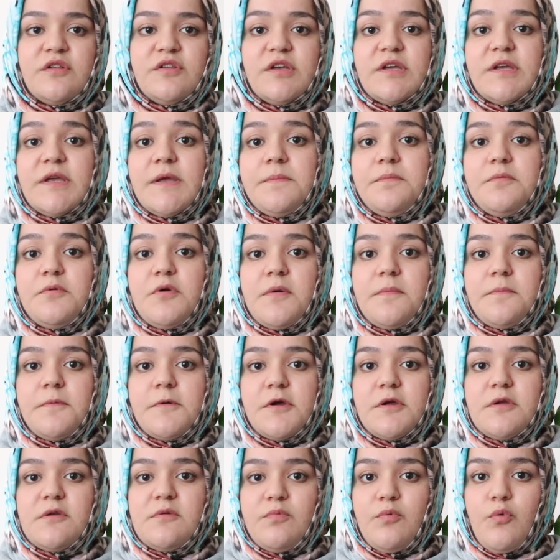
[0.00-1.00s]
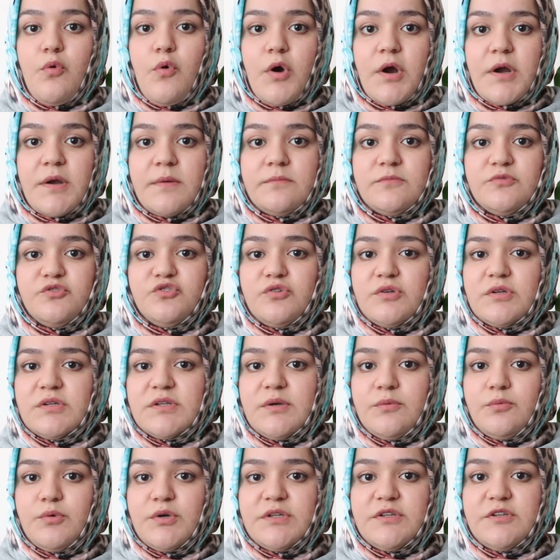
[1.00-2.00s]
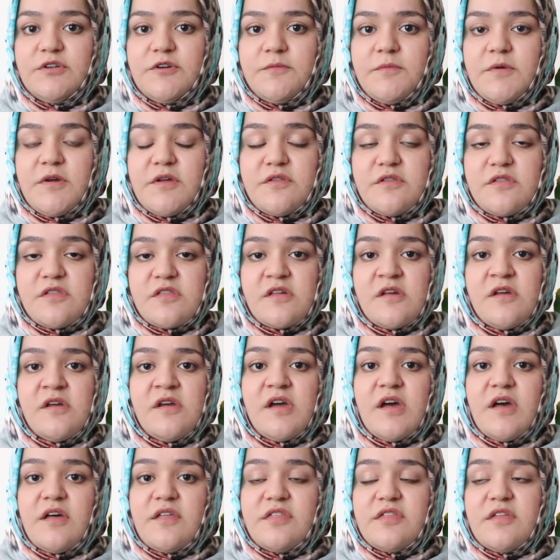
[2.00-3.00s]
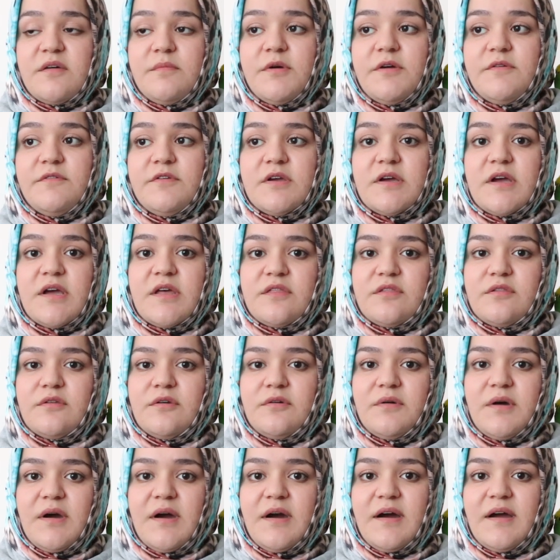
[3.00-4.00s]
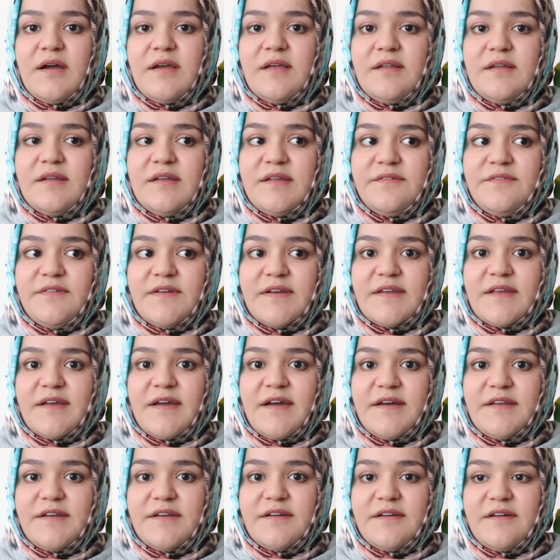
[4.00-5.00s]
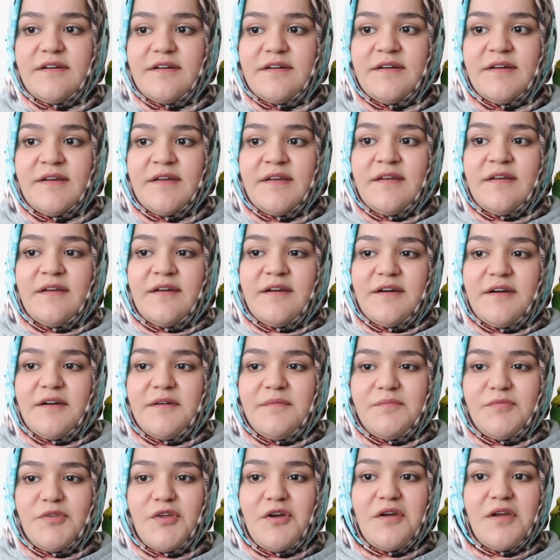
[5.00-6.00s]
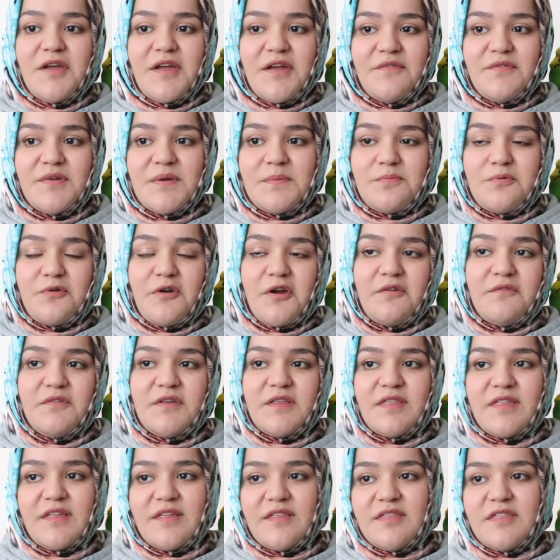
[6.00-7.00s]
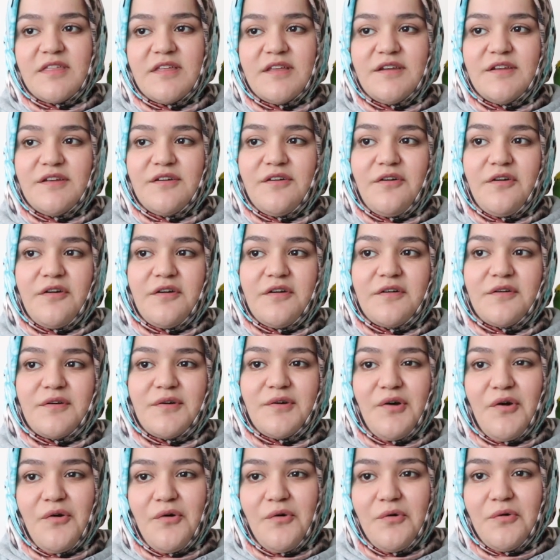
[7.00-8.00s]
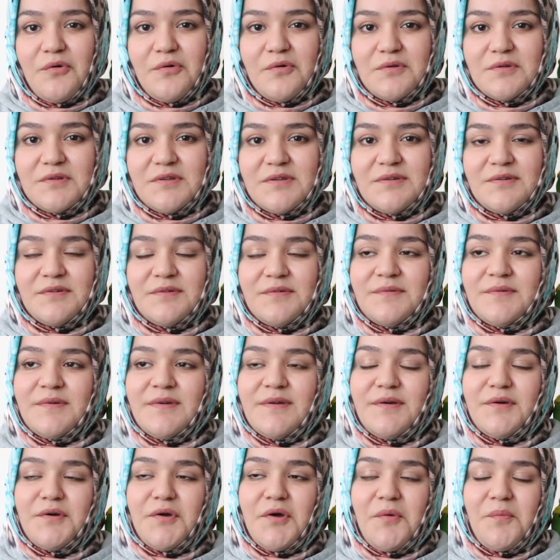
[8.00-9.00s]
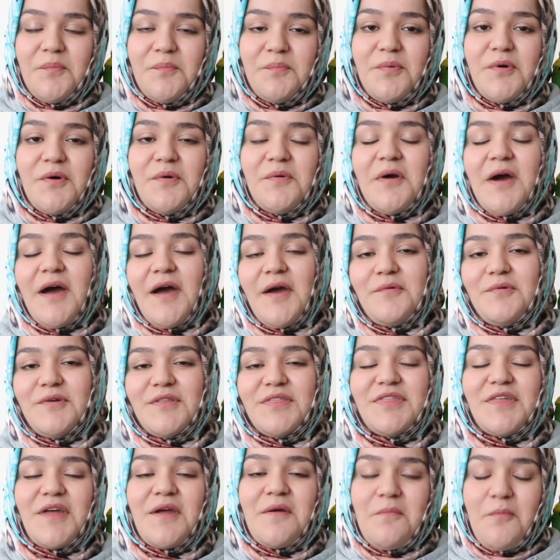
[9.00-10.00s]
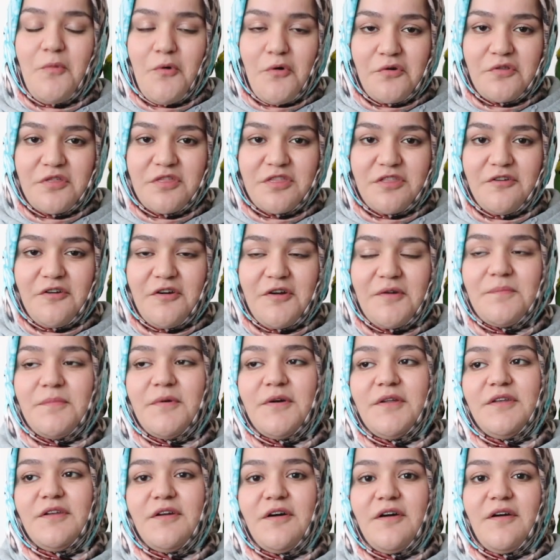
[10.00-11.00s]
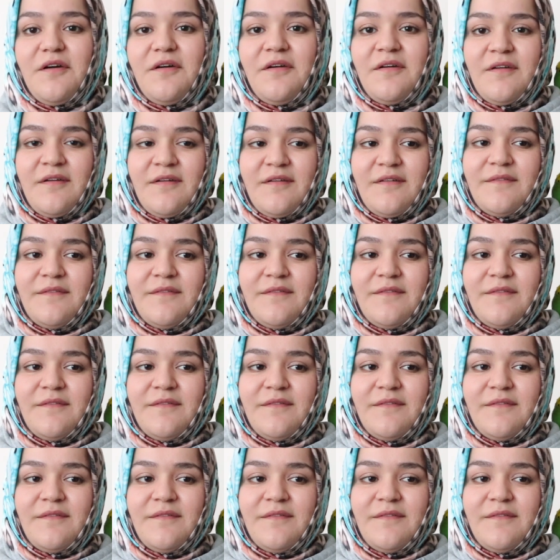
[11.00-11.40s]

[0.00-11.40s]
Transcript: to keep your bird warm during the winter months. As some of you guys know, I live in Canada. Not every province and city are cold, but I would say most are, but not,